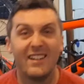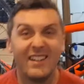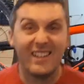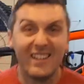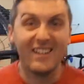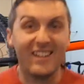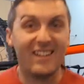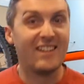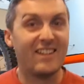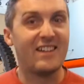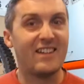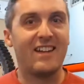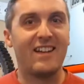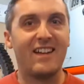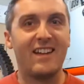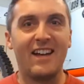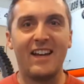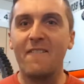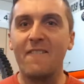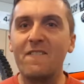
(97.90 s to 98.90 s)

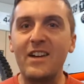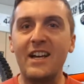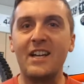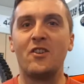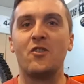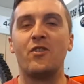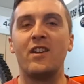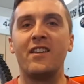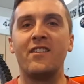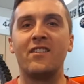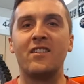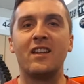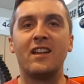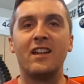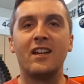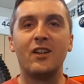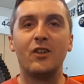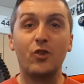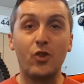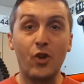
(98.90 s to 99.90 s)
And a final reason,
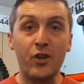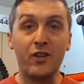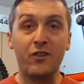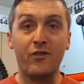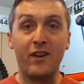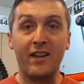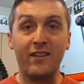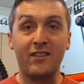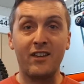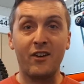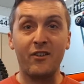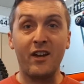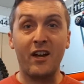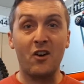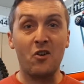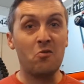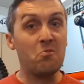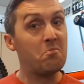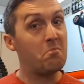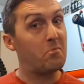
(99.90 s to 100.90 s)
do you race
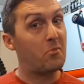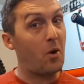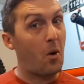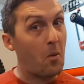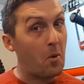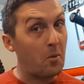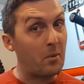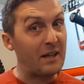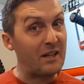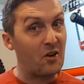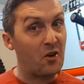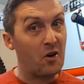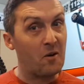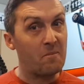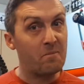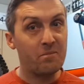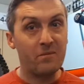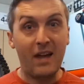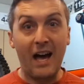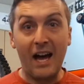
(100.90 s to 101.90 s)
downhill? Probably not.
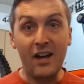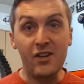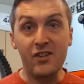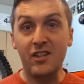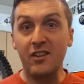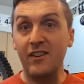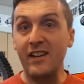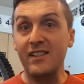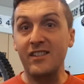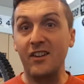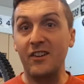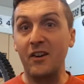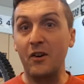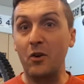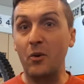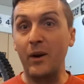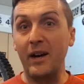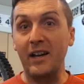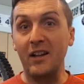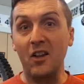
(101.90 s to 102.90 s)
I used to race downhill
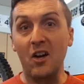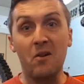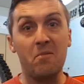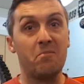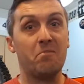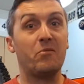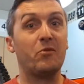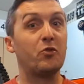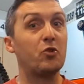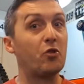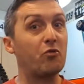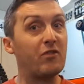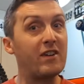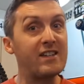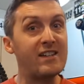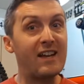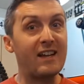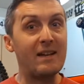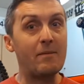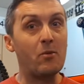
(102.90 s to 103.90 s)
quite a lot. Don't
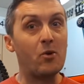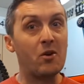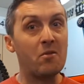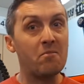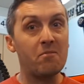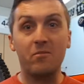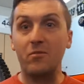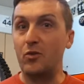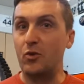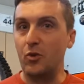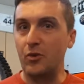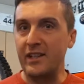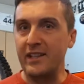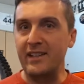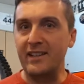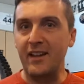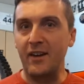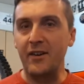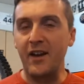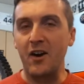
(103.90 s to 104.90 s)
race anymore, don't need
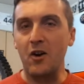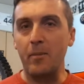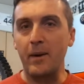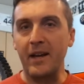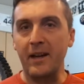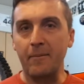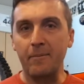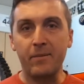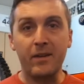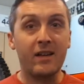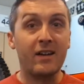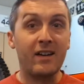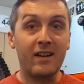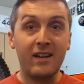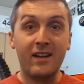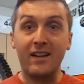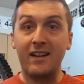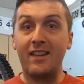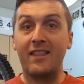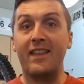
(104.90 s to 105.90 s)
a downhill bike.
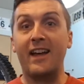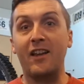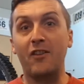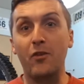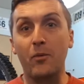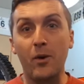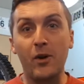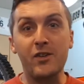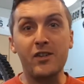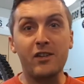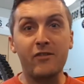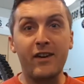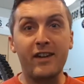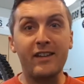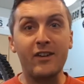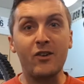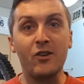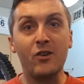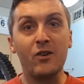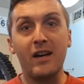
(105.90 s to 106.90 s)
Thanks for watching the
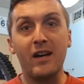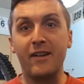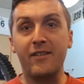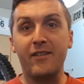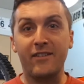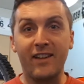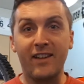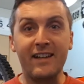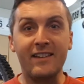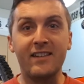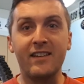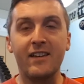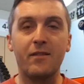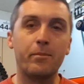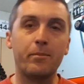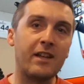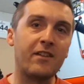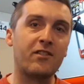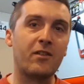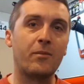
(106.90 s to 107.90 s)
video. If you've liked it,
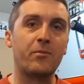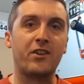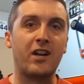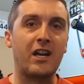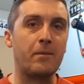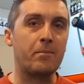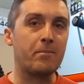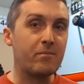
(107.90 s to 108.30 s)
please subscribe.